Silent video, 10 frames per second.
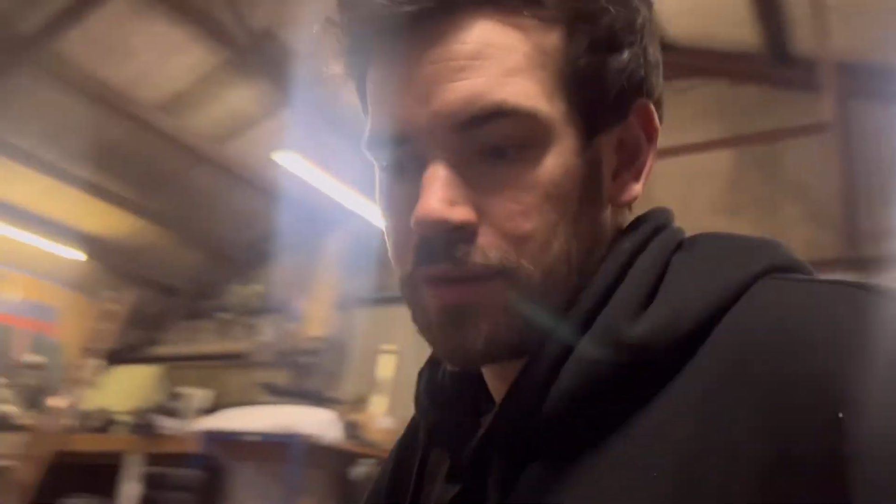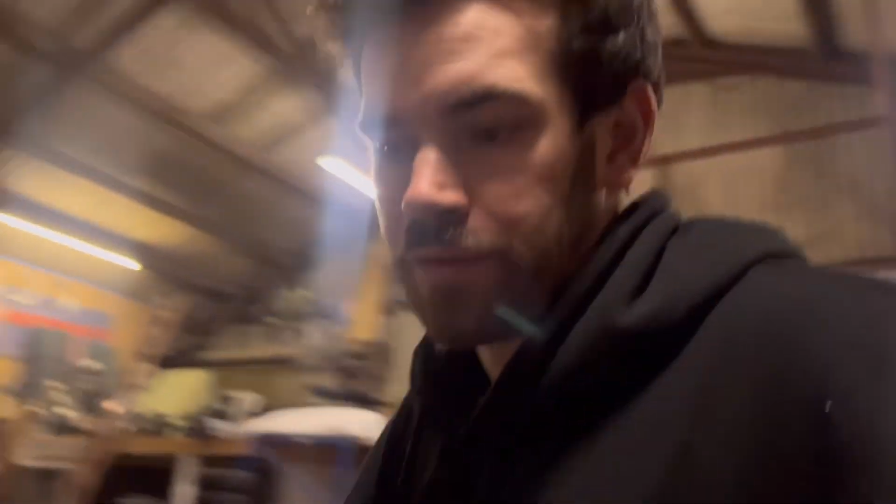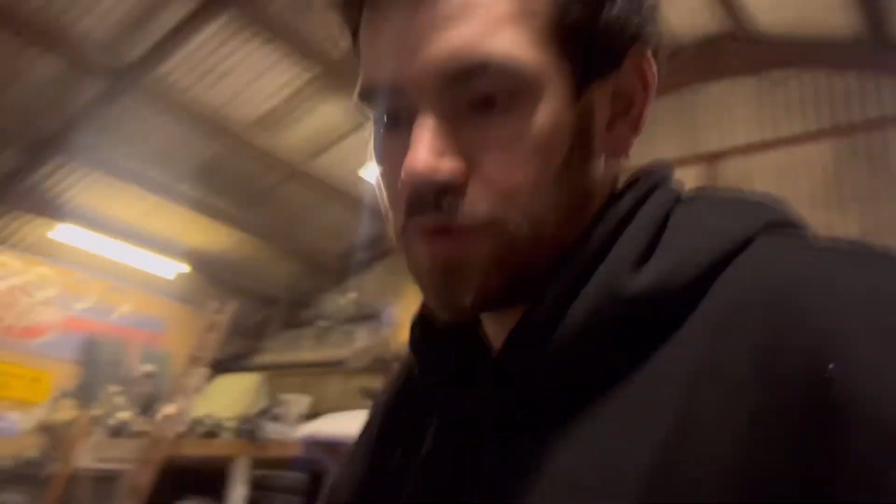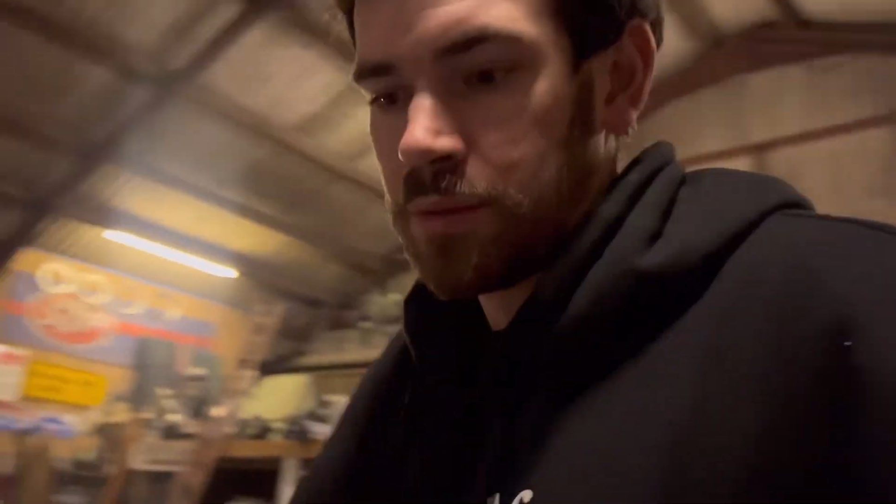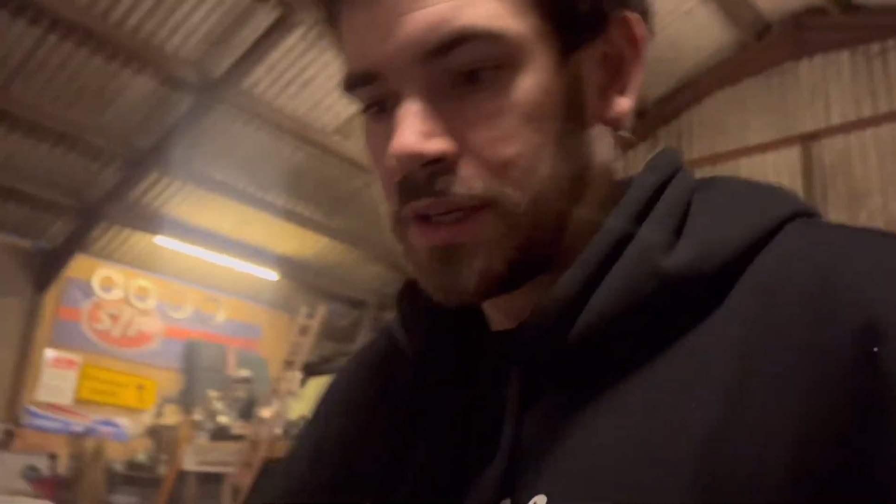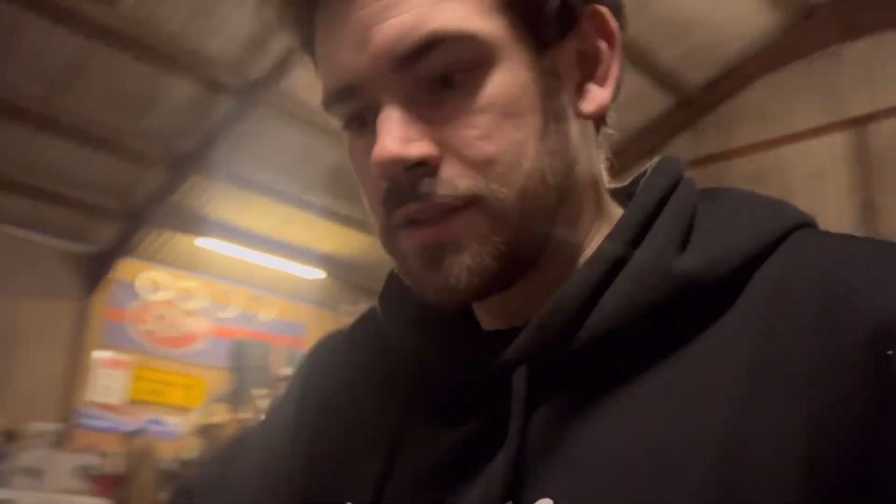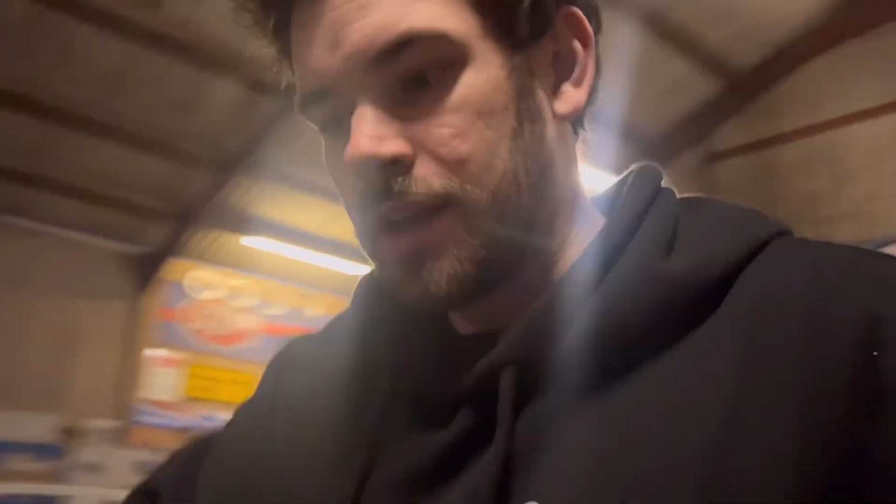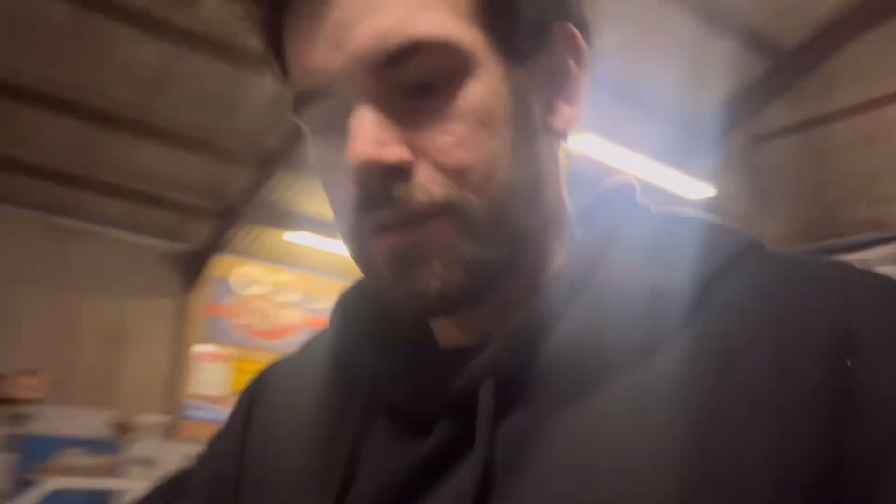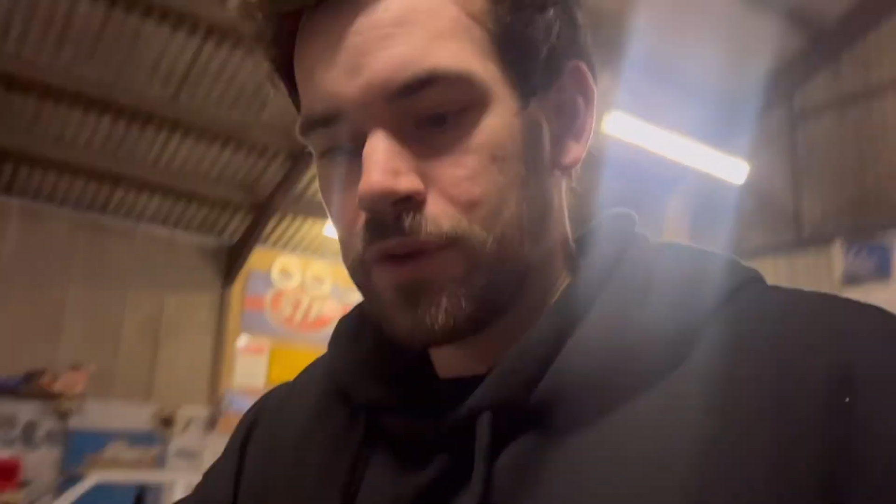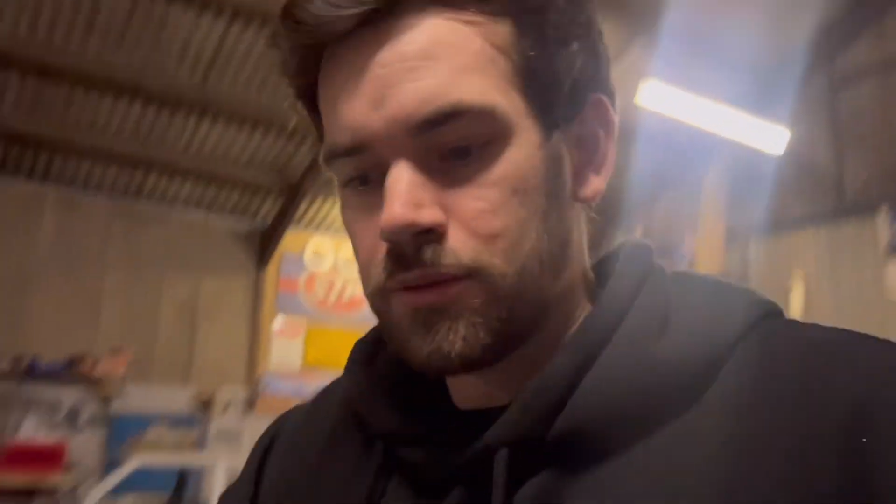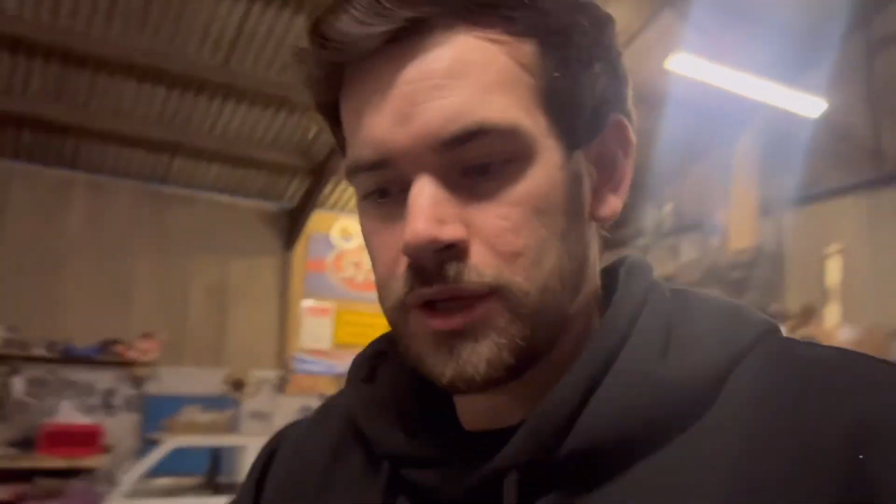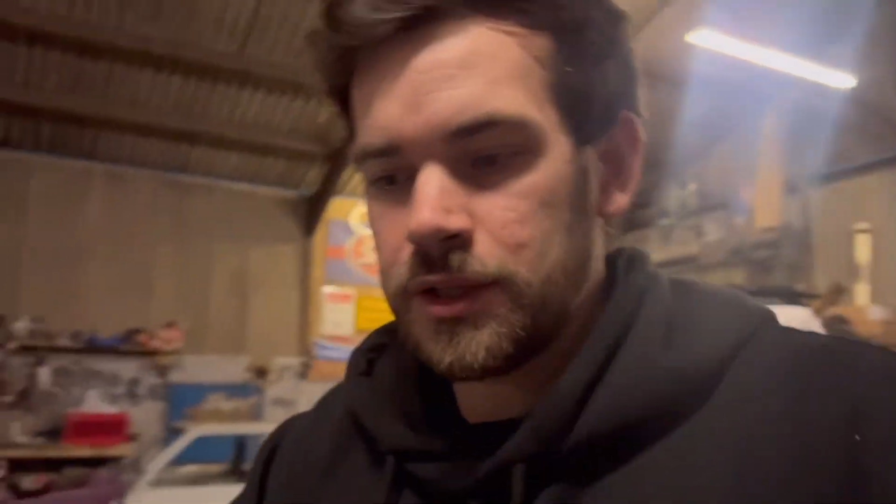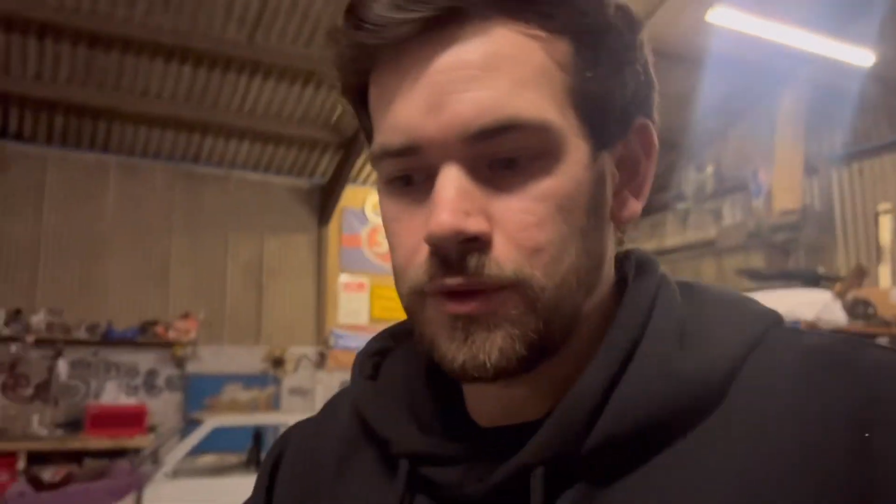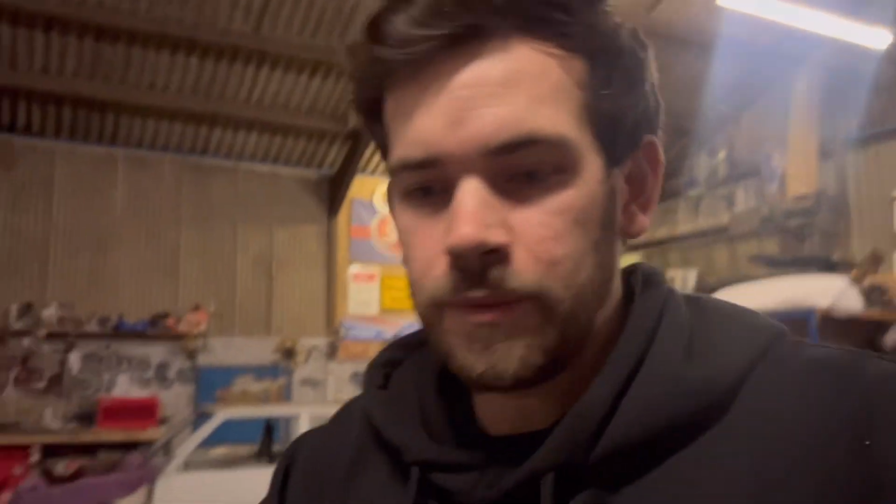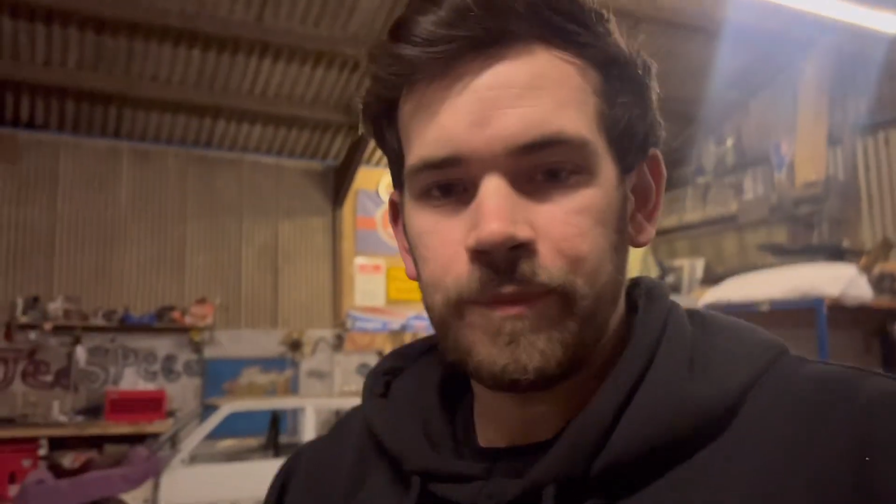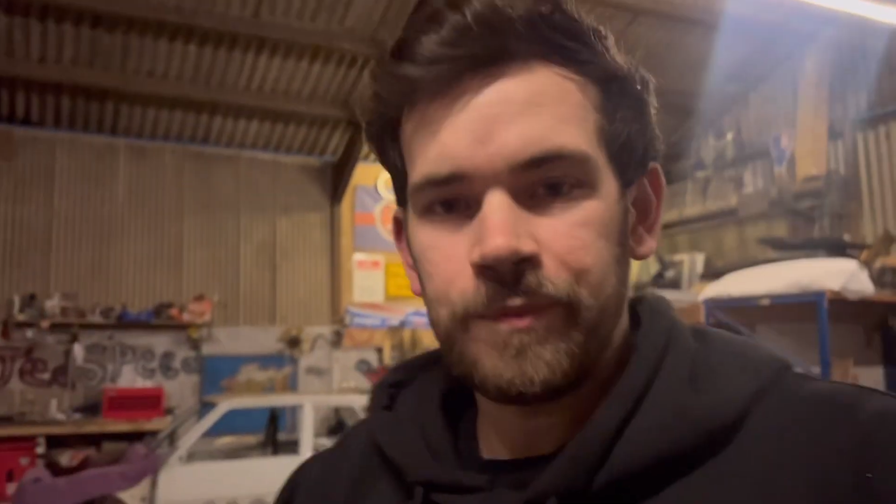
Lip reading: filming because I haven't got my little